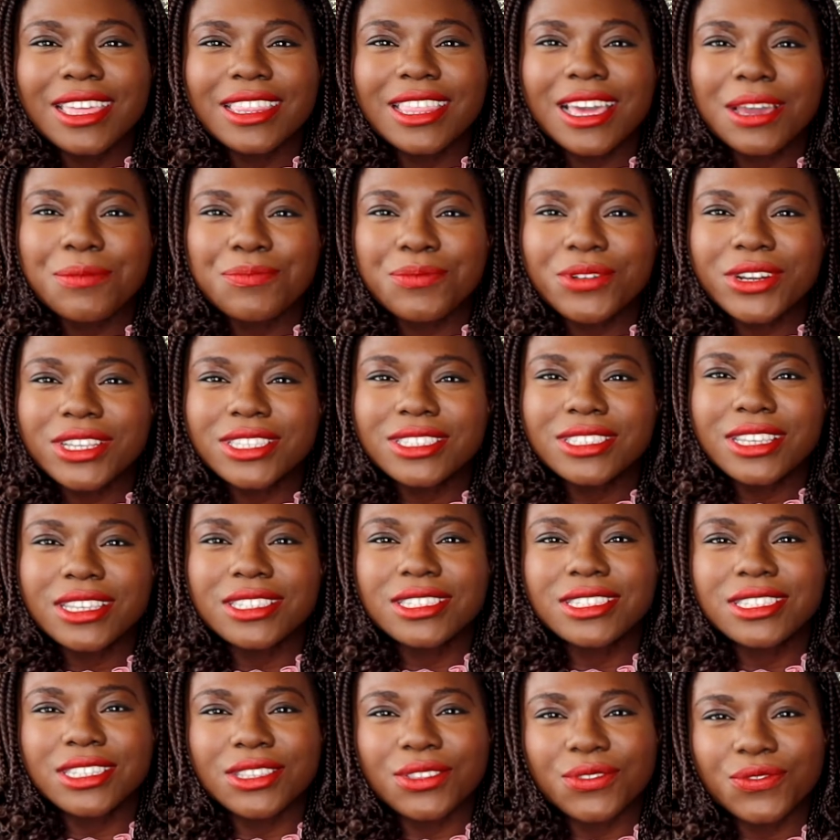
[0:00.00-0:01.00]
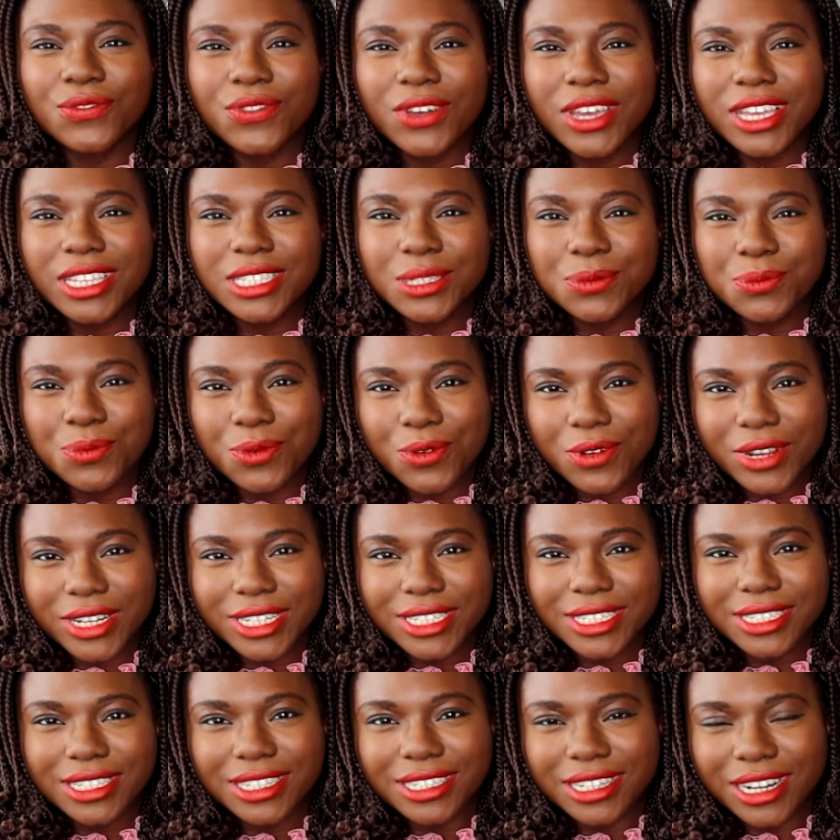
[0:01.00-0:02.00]
That brings us to the first
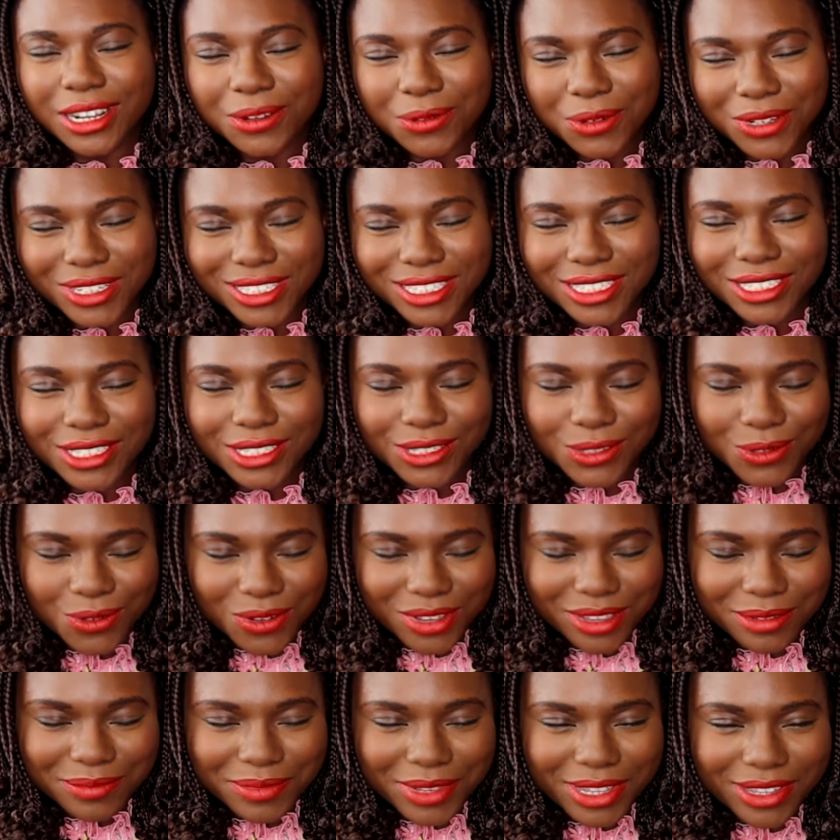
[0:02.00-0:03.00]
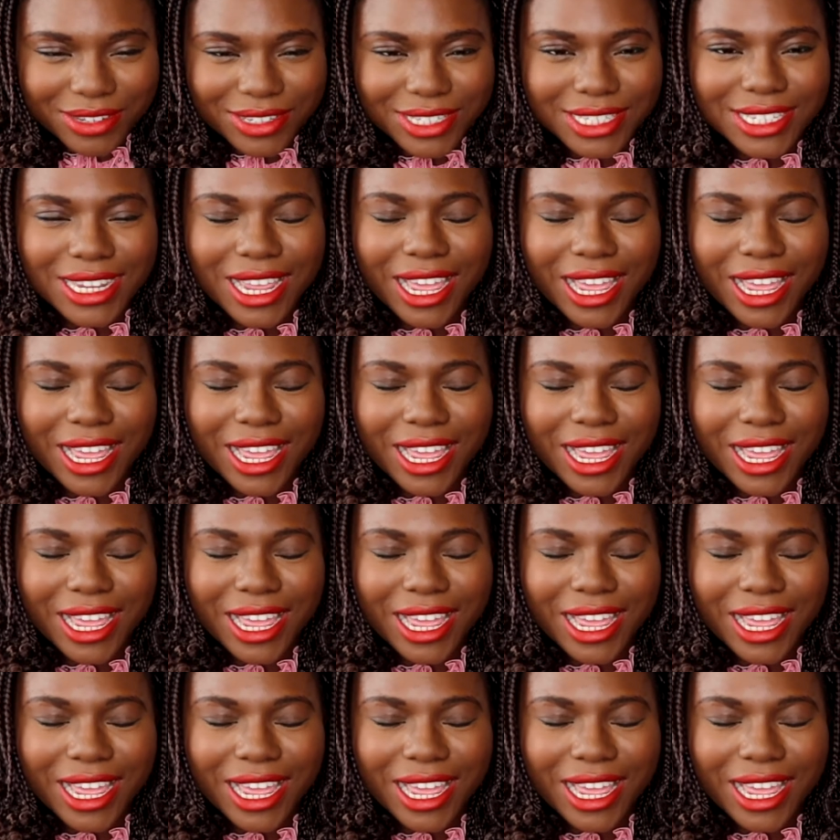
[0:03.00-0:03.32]
point that I wanted to talk about.